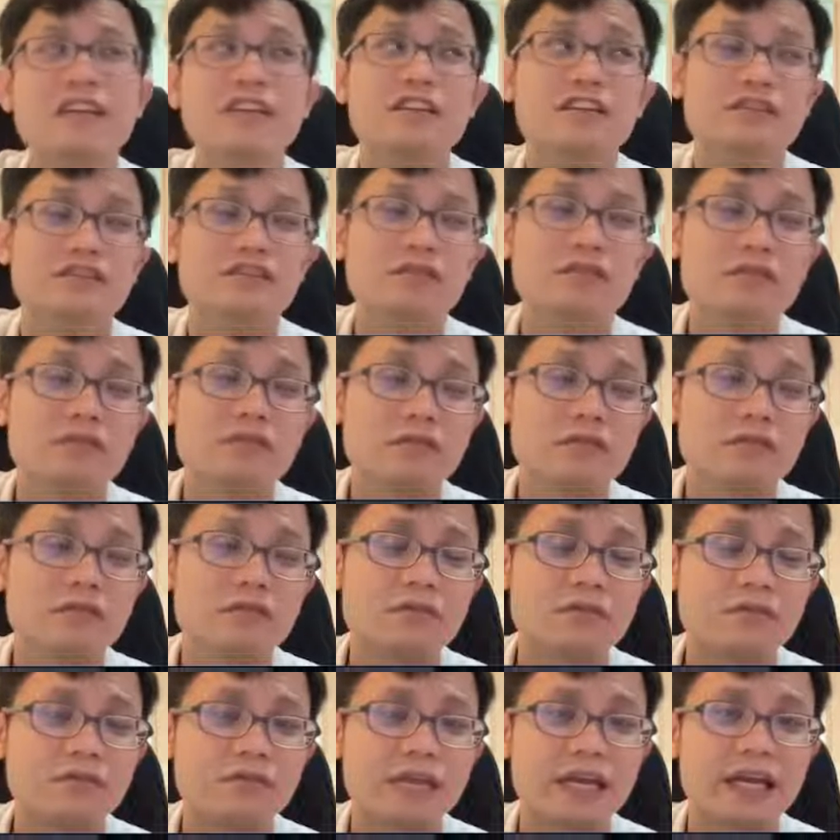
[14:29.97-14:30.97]

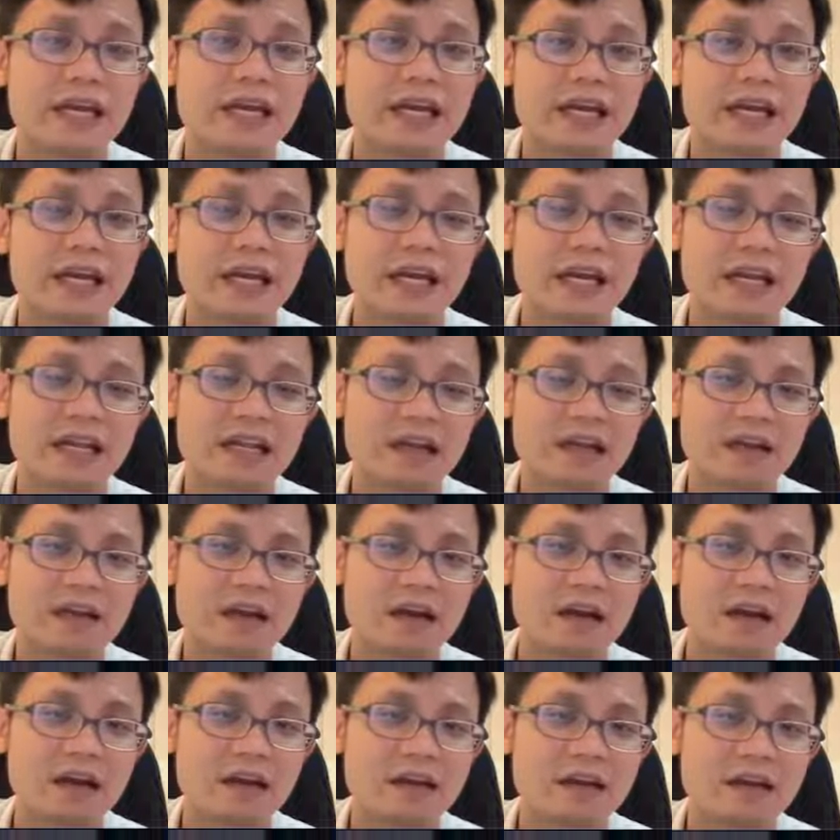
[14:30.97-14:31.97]
So they
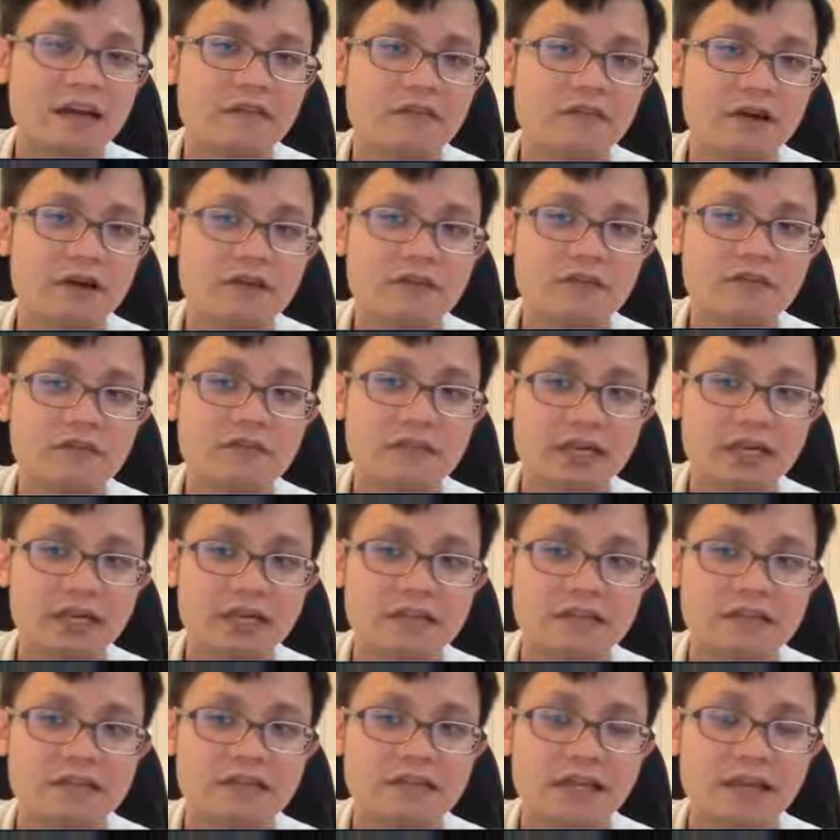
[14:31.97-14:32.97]
want to
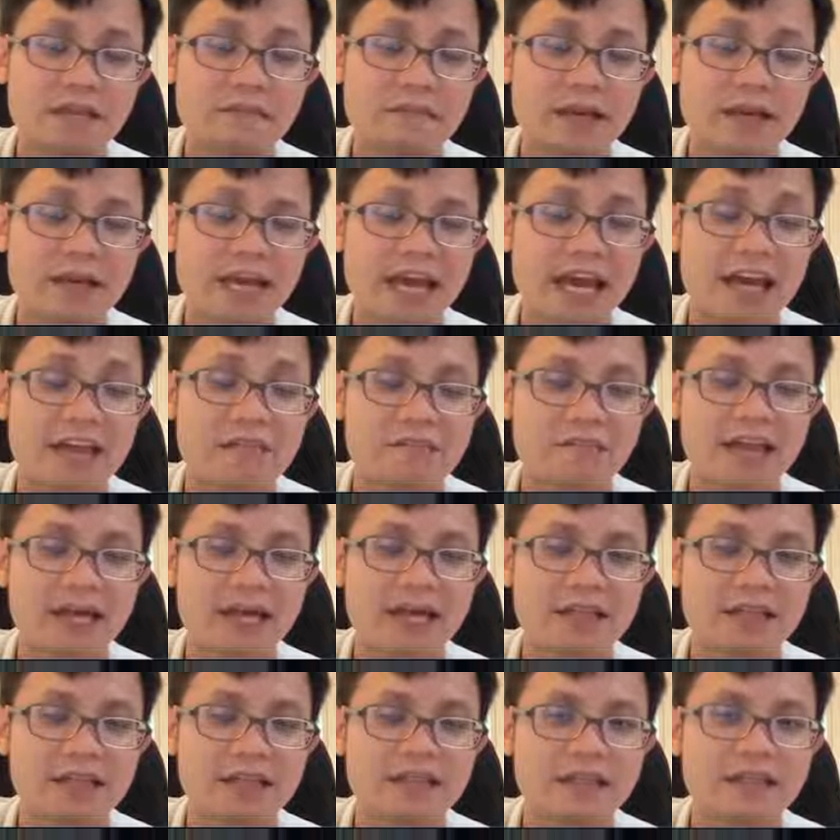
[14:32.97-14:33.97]
make, so they make handbag
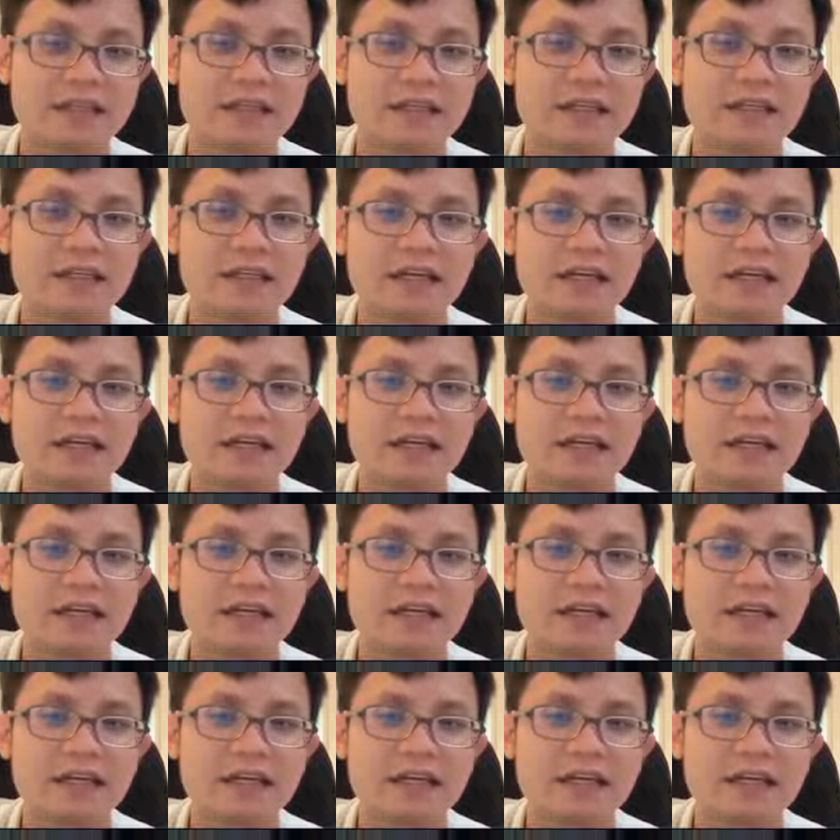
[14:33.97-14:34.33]
actually.